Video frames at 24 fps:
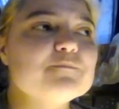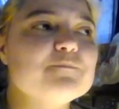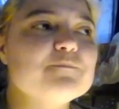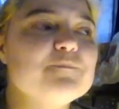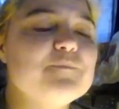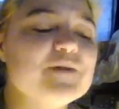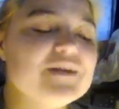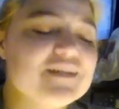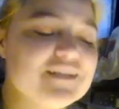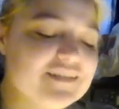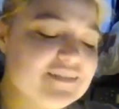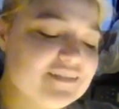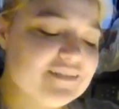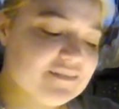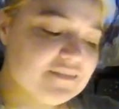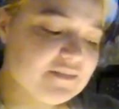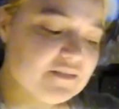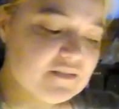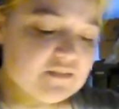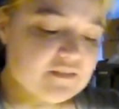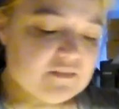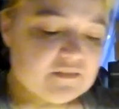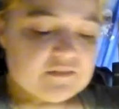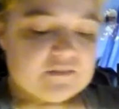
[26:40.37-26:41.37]
but
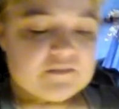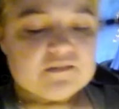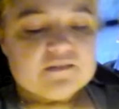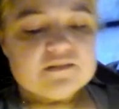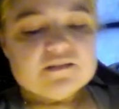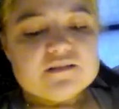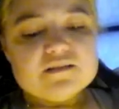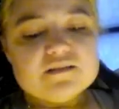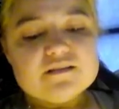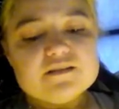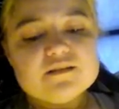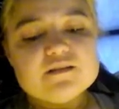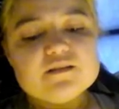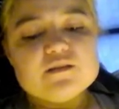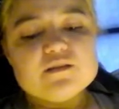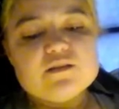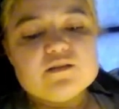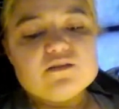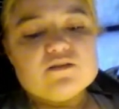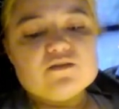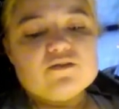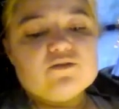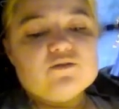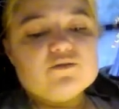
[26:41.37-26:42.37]

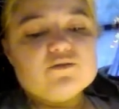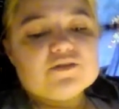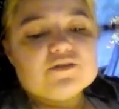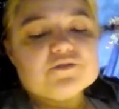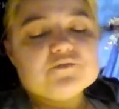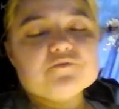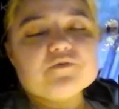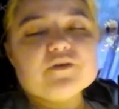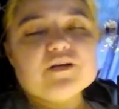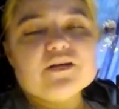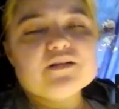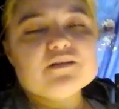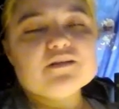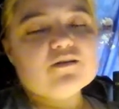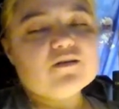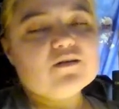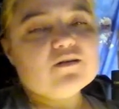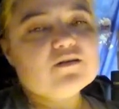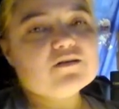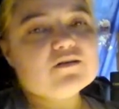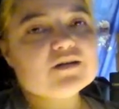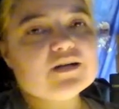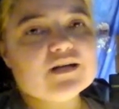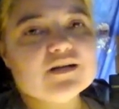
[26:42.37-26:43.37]
you can find
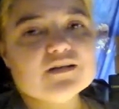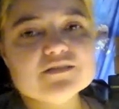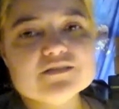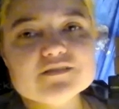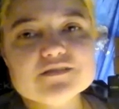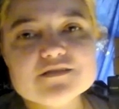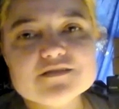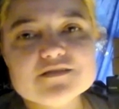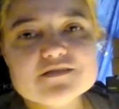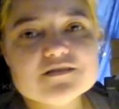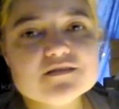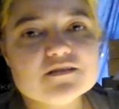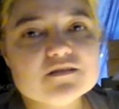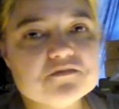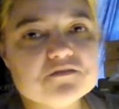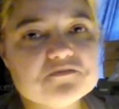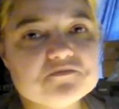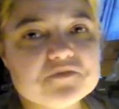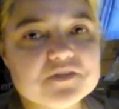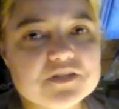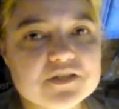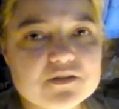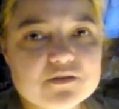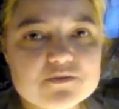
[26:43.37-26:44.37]
all kinds of
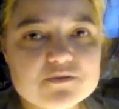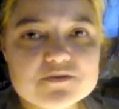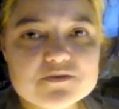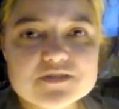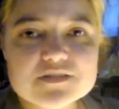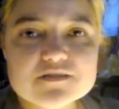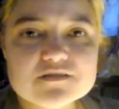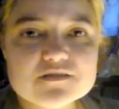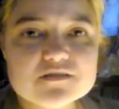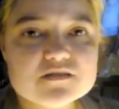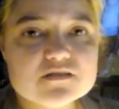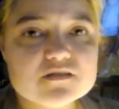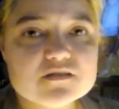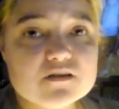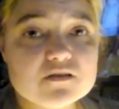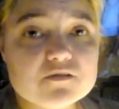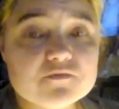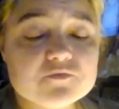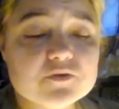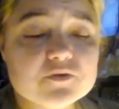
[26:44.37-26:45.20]
videos and stuff.